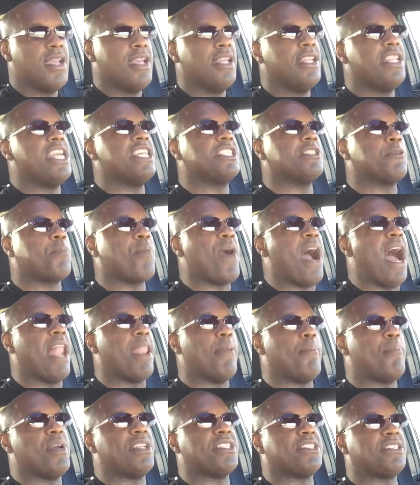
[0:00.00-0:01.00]
These are
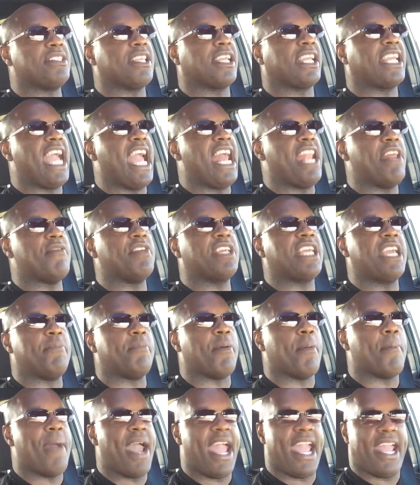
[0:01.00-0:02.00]
probably bitches that can't even keep
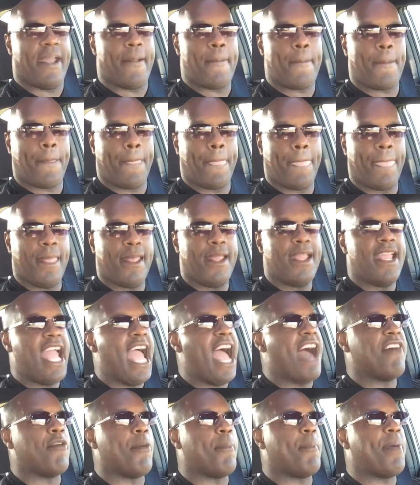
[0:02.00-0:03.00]
a man,
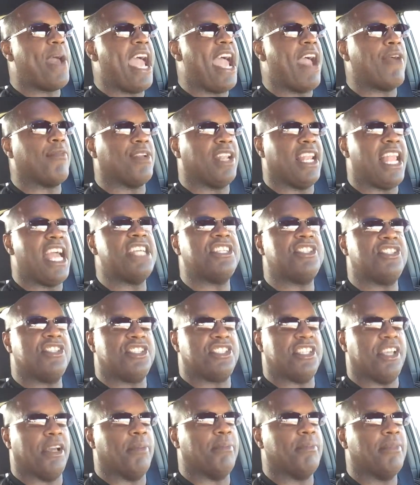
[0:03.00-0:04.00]
have a bad
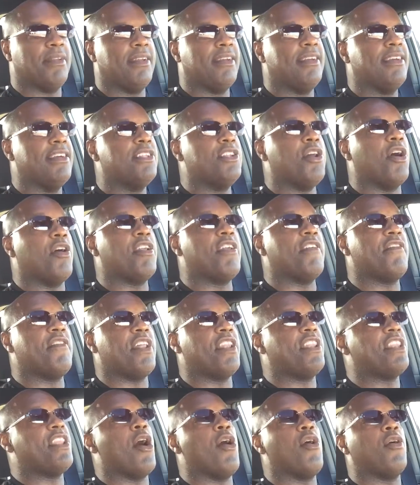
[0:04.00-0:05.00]
relationship, don't
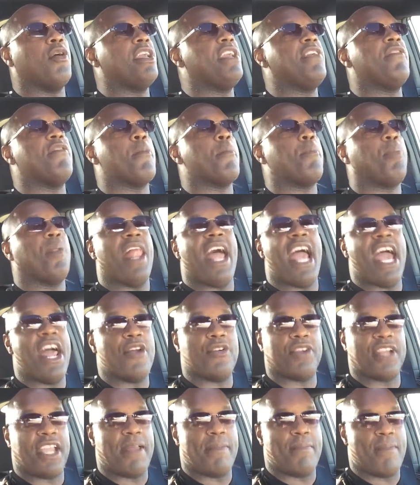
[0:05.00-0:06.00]
even plan
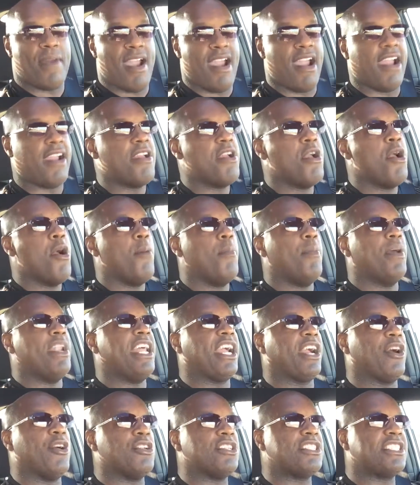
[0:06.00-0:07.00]
on getting married, but
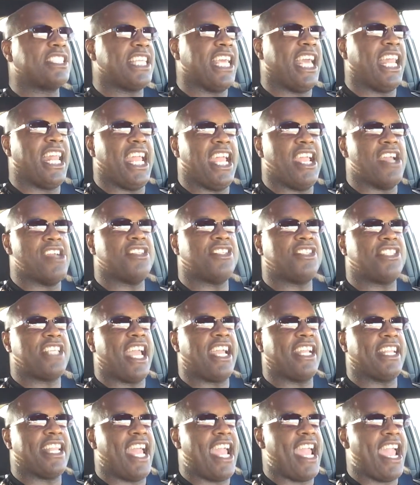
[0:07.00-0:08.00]
they're gonna sit here and
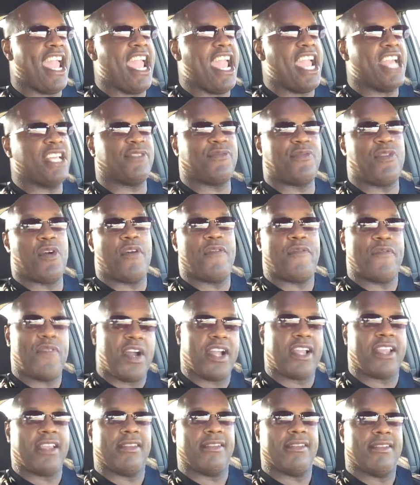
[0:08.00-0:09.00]
shake their ass for a
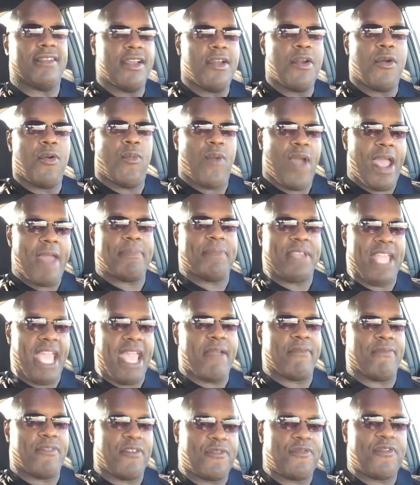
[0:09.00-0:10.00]
fucking
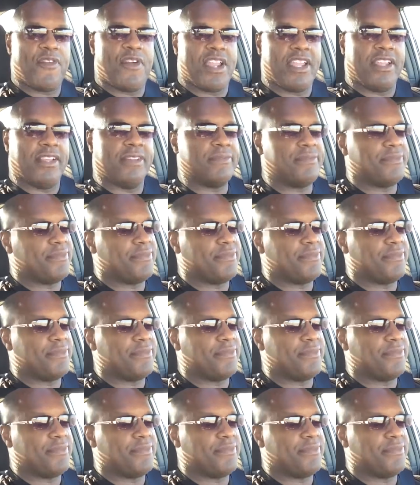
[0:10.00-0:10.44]
webcam for free.